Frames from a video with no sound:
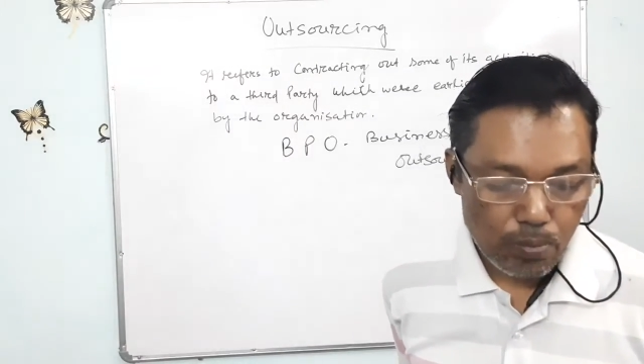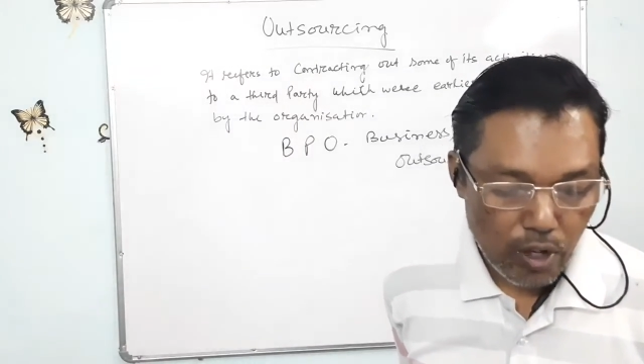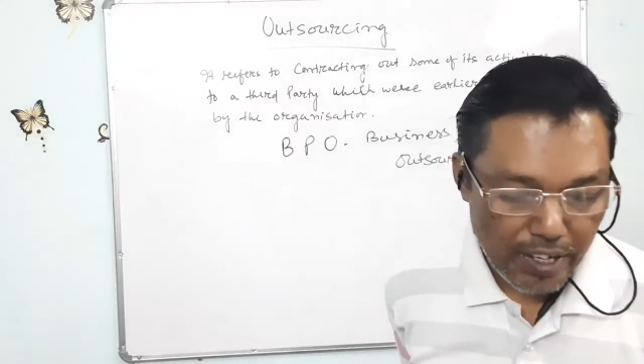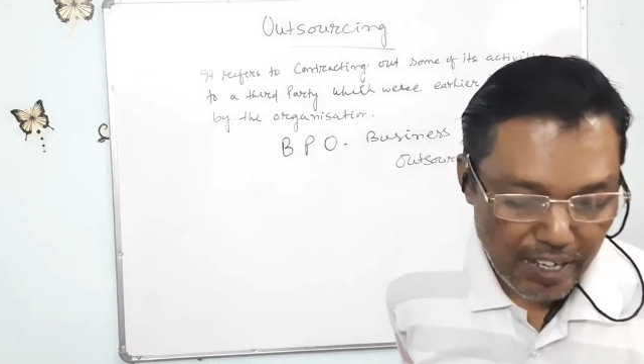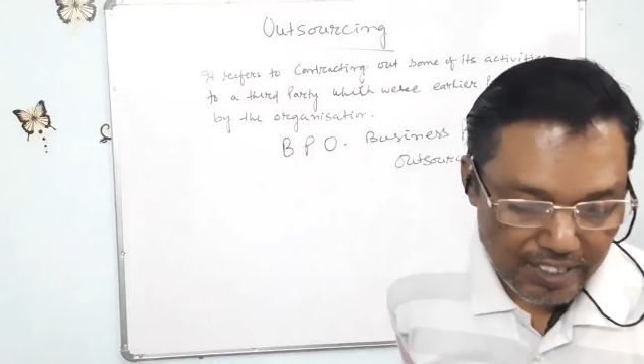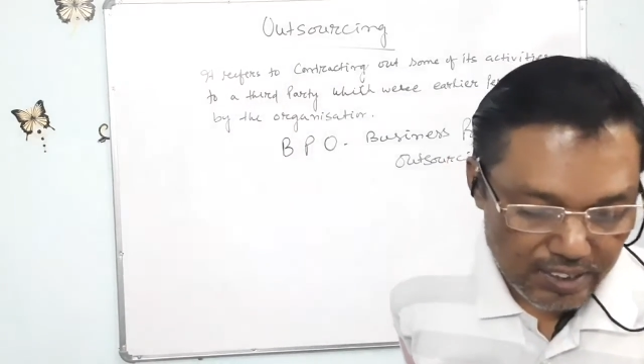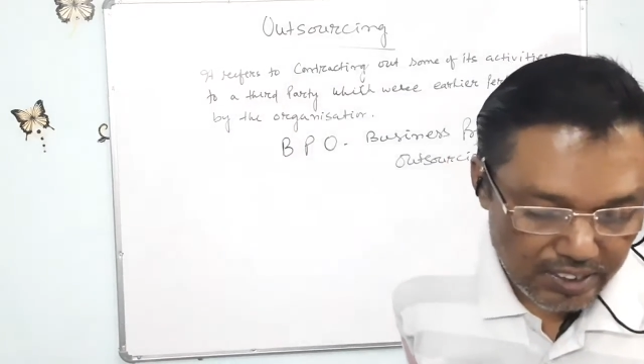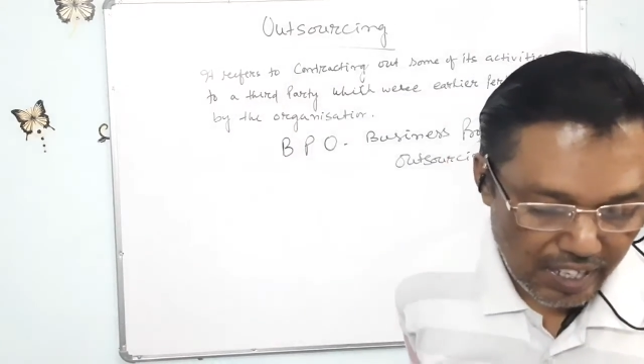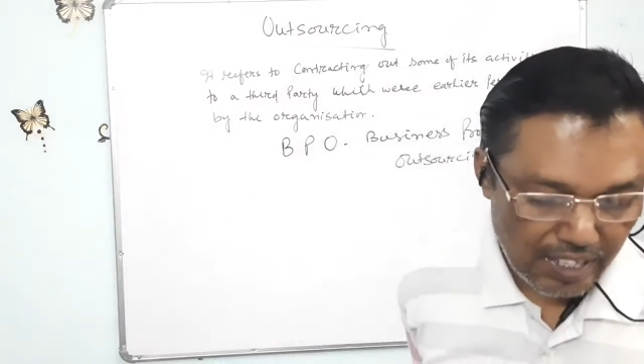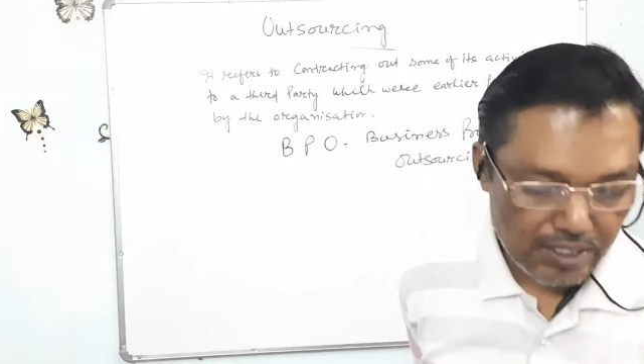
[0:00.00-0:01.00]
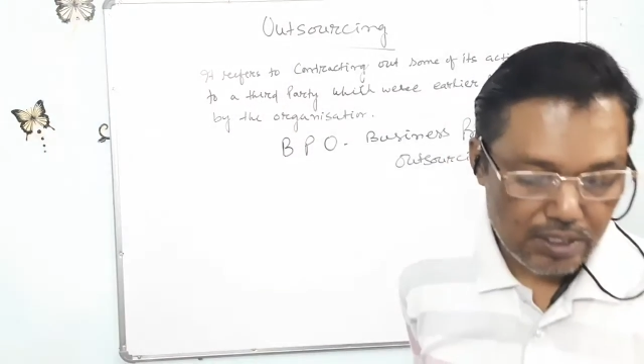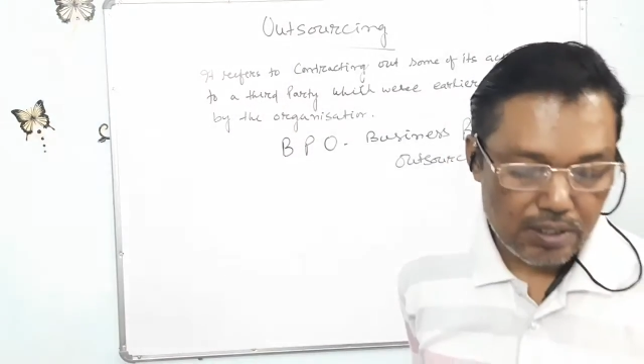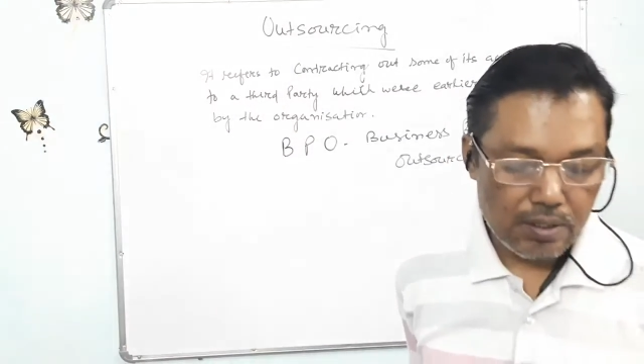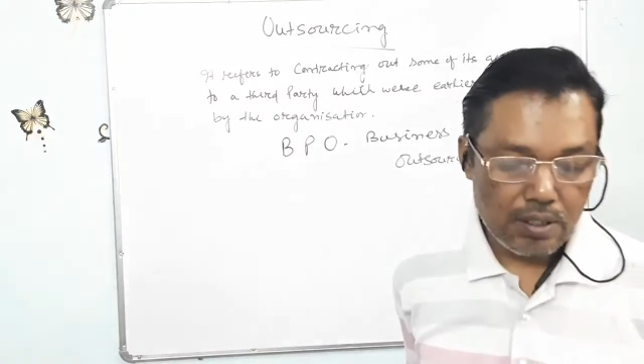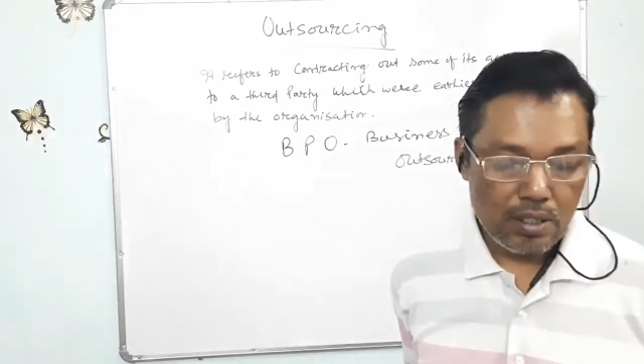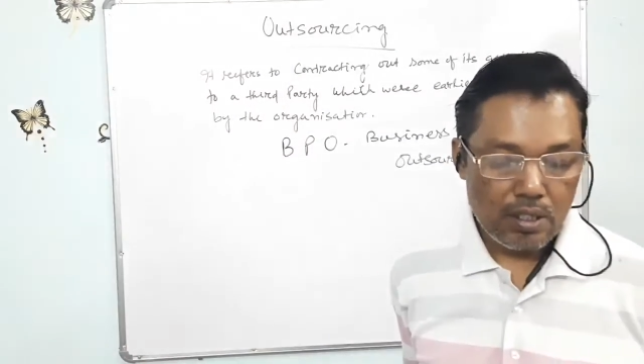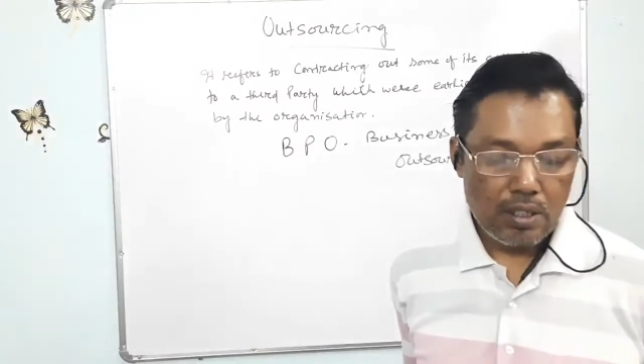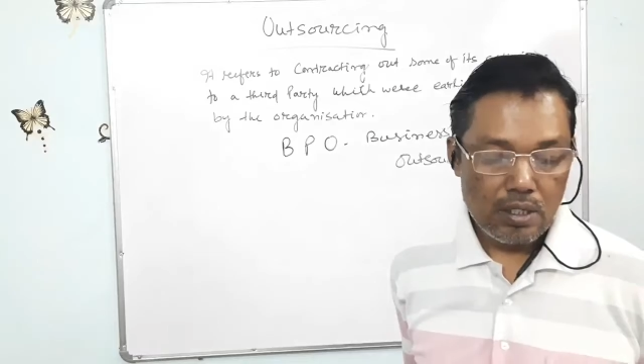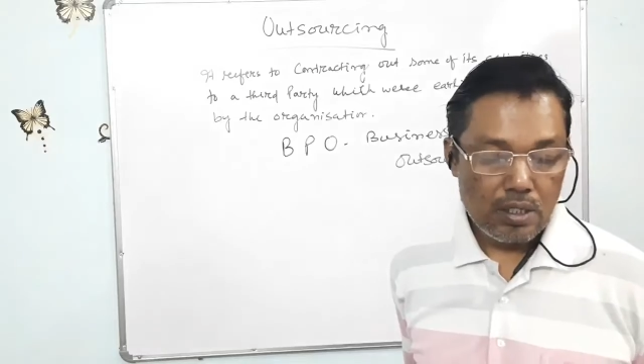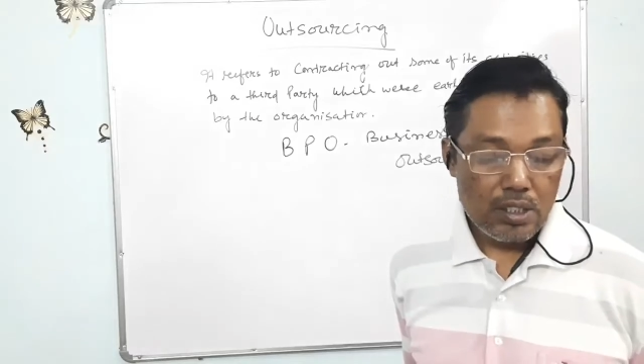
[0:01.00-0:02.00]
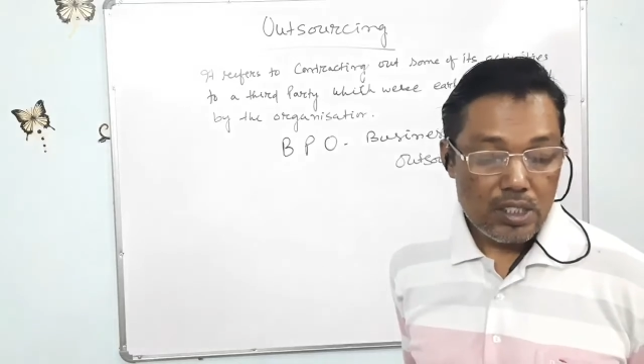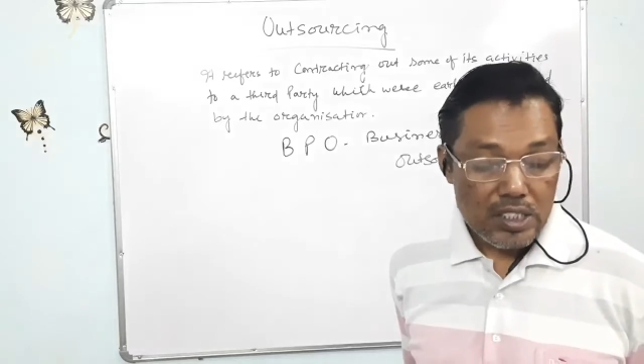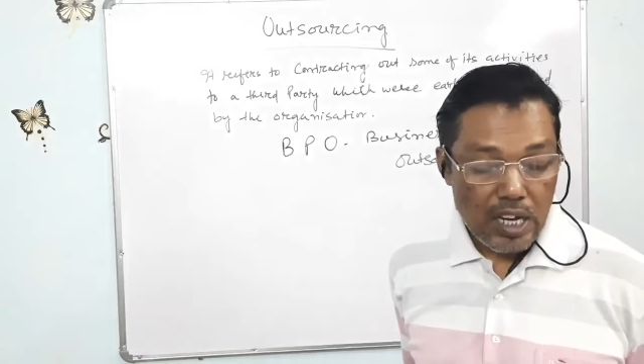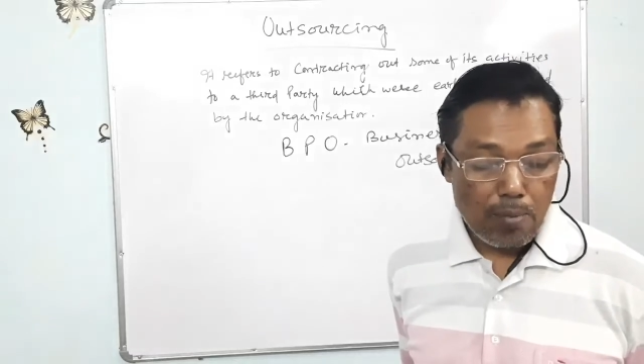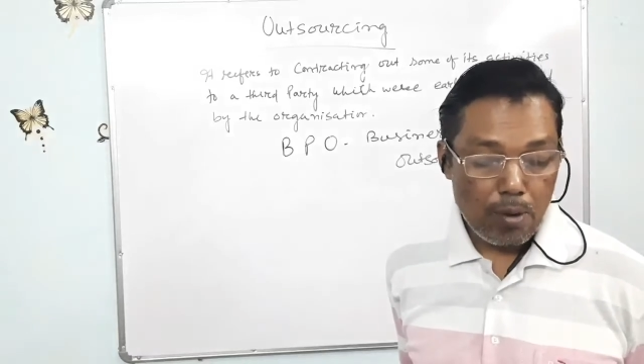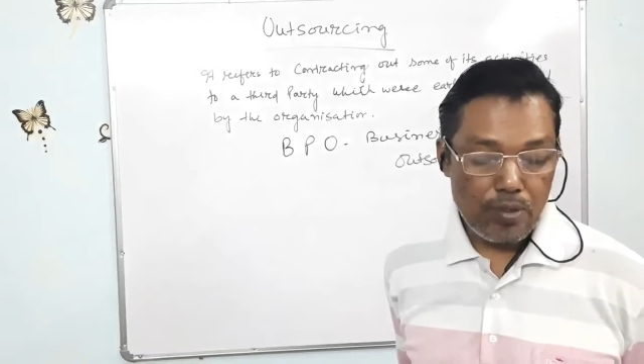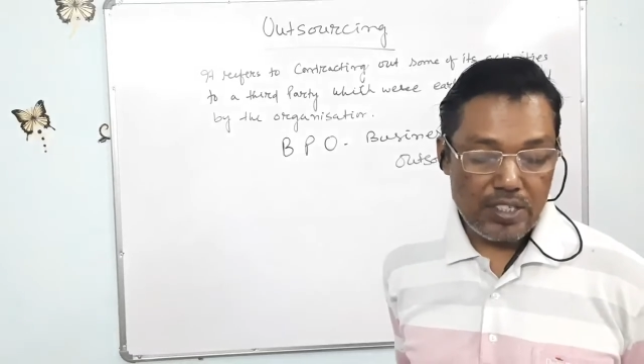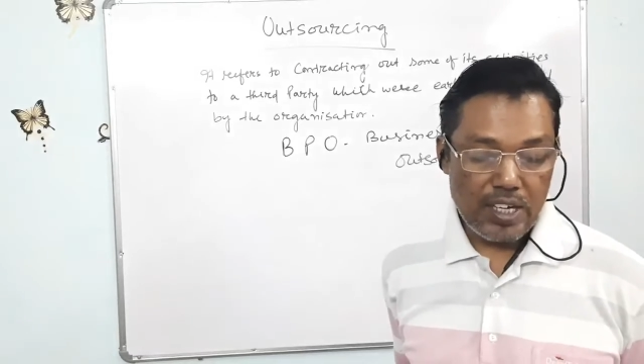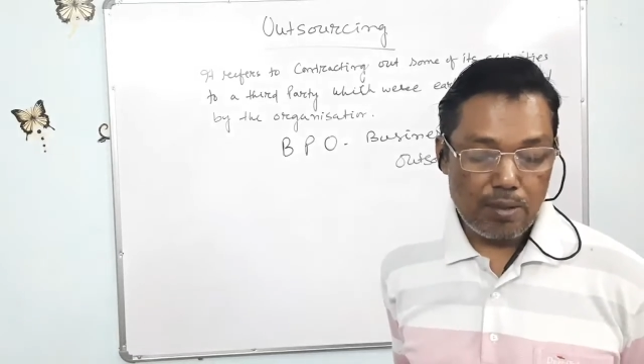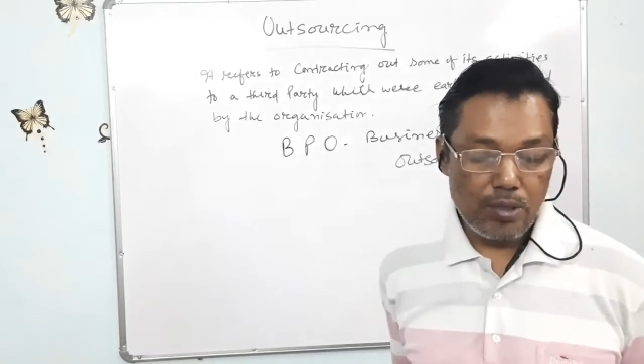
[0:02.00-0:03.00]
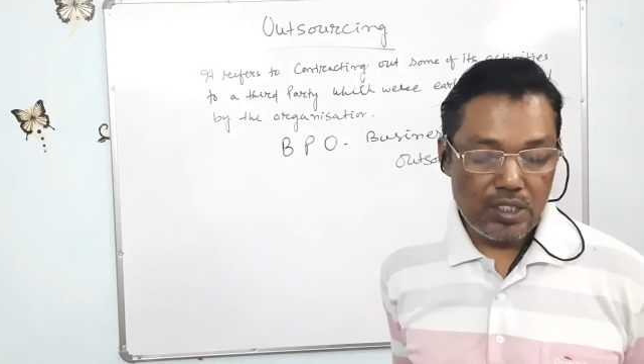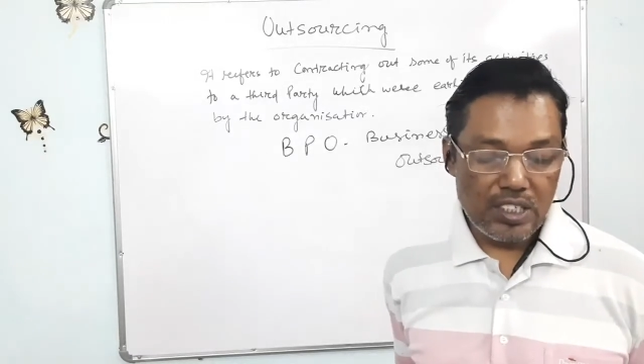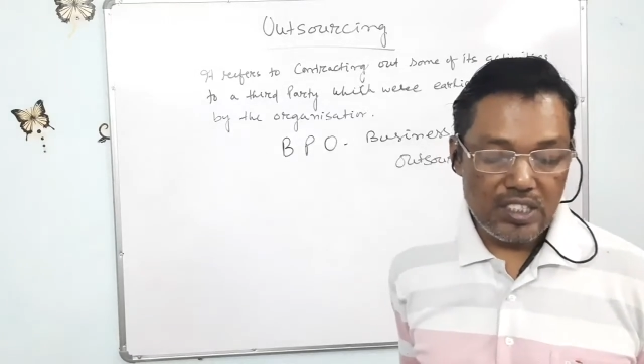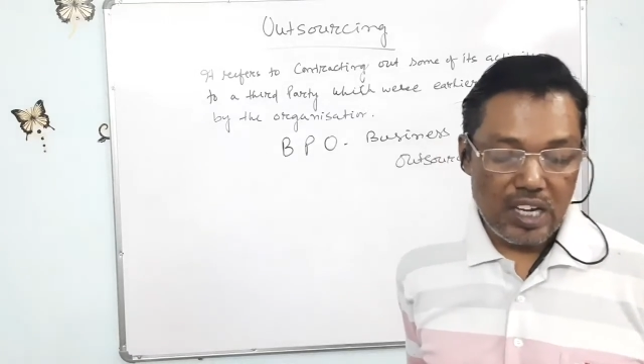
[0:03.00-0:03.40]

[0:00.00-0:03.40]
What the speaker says: foreign exchange. Some of the services